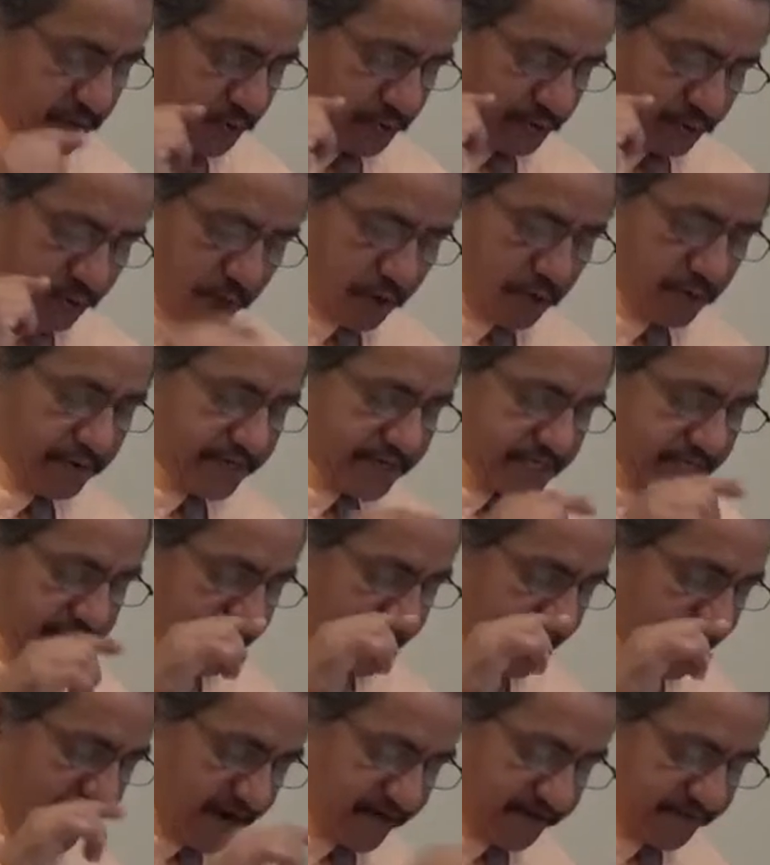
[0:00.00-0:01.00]
growing
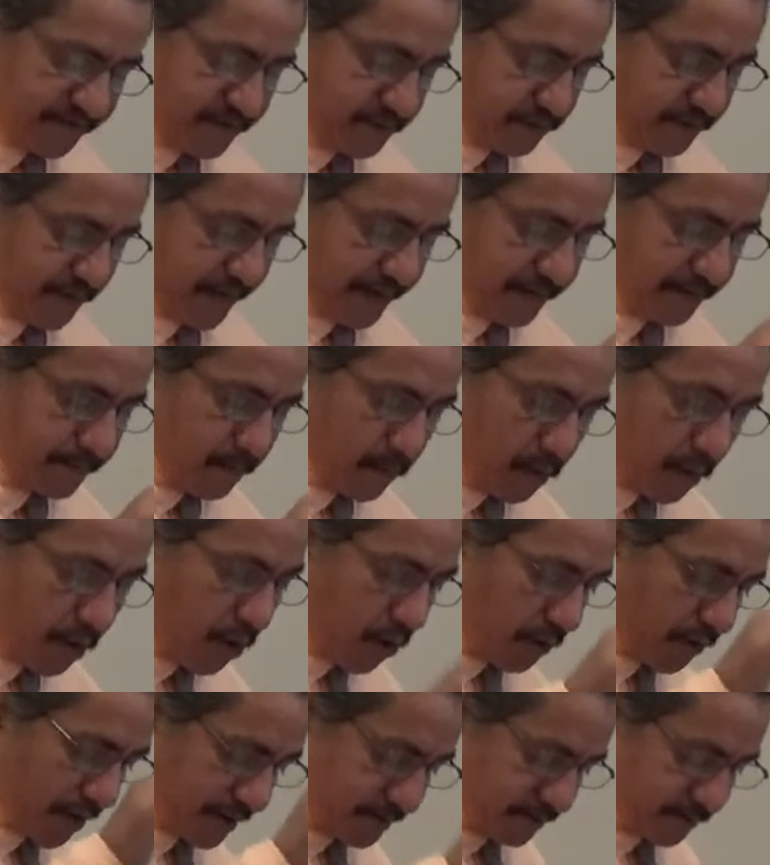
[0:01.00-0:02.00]
in every way
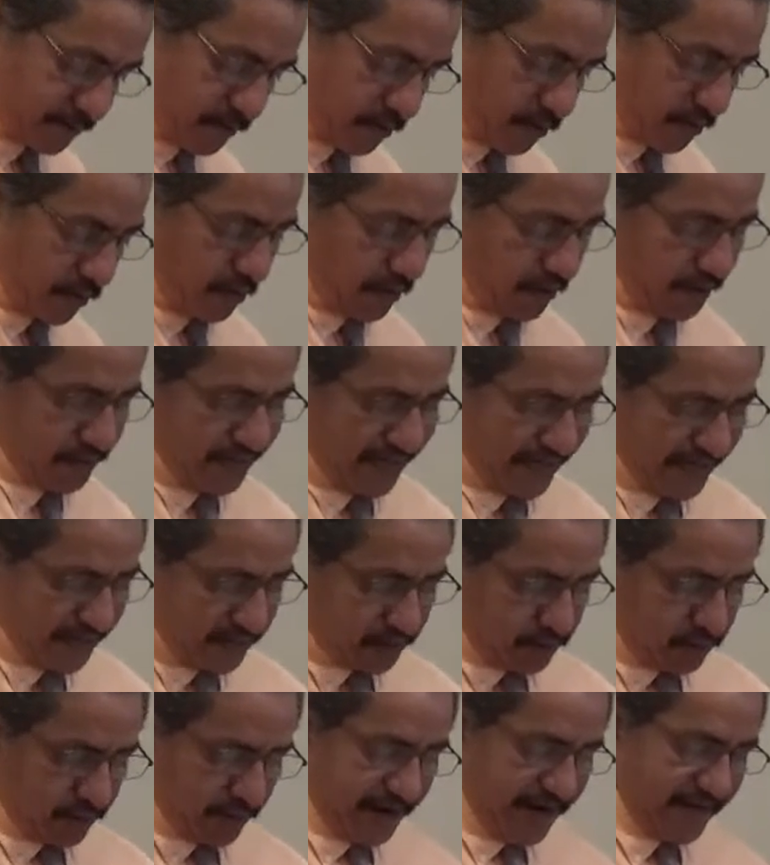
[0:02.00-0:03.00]
more and more like
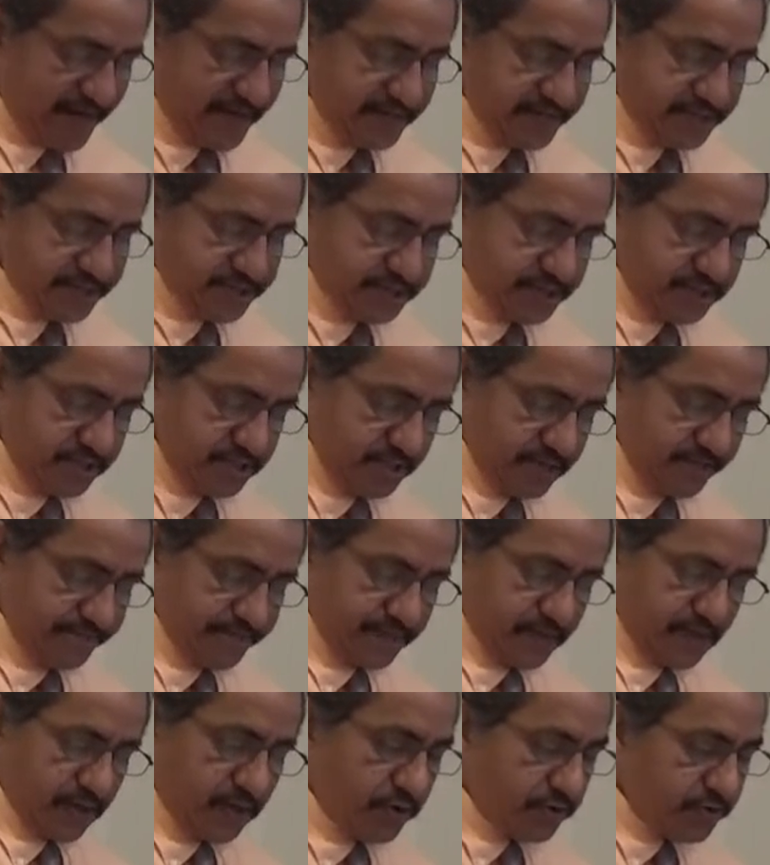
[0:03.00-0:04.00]
Christ,
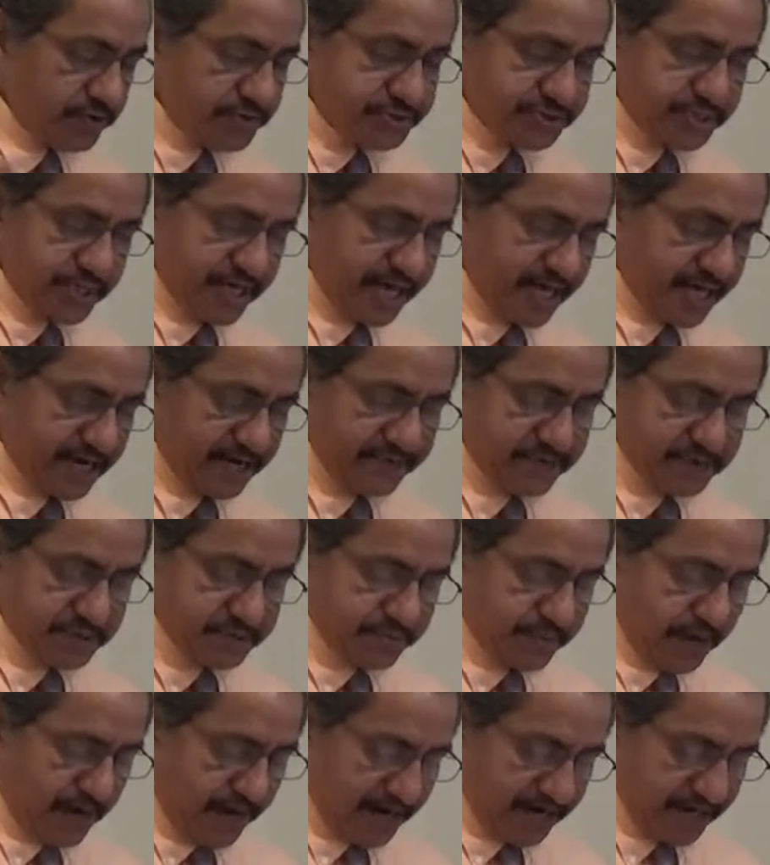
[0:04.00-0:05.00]
who is the head of
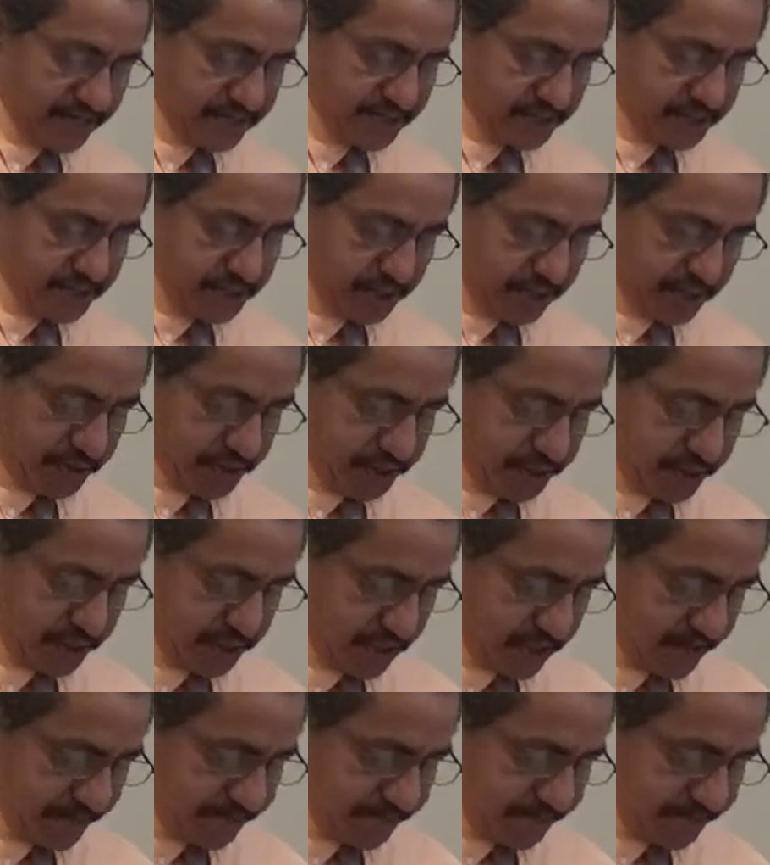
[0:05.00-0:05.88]
his body, the church.